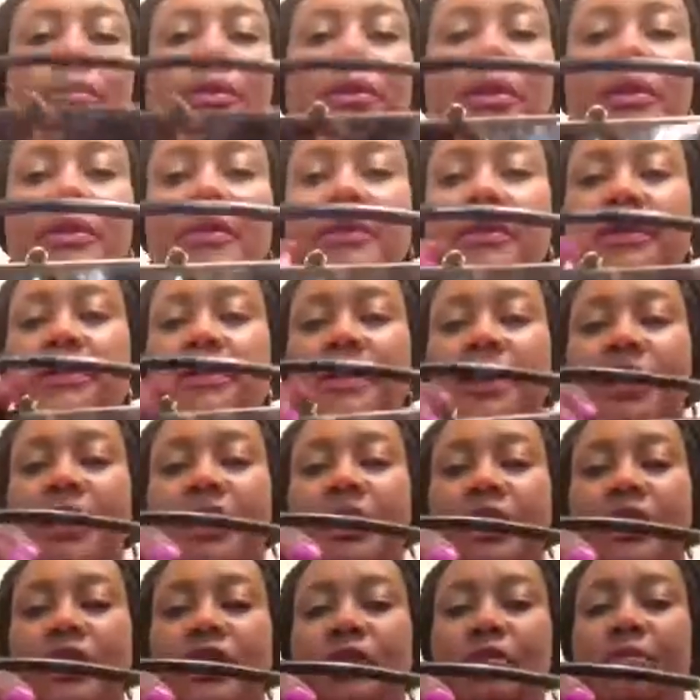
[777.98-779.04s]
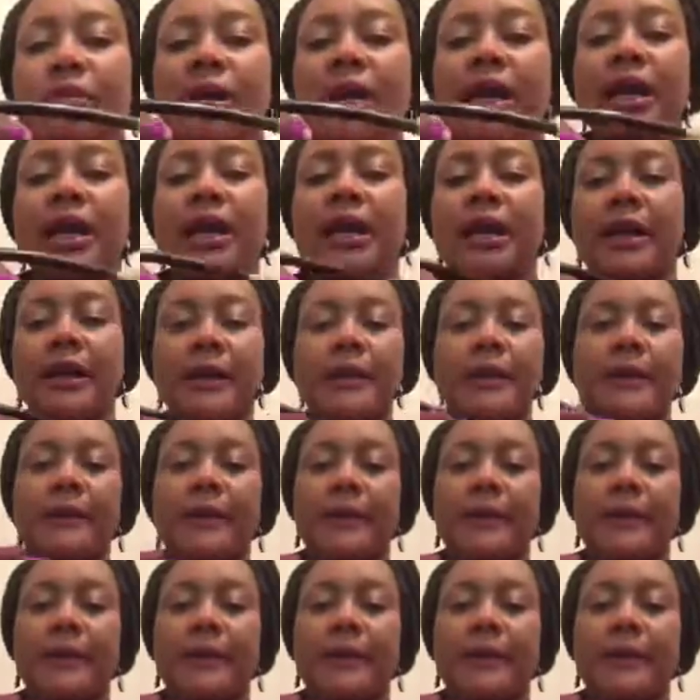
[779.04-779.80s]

beautiful vintage bag,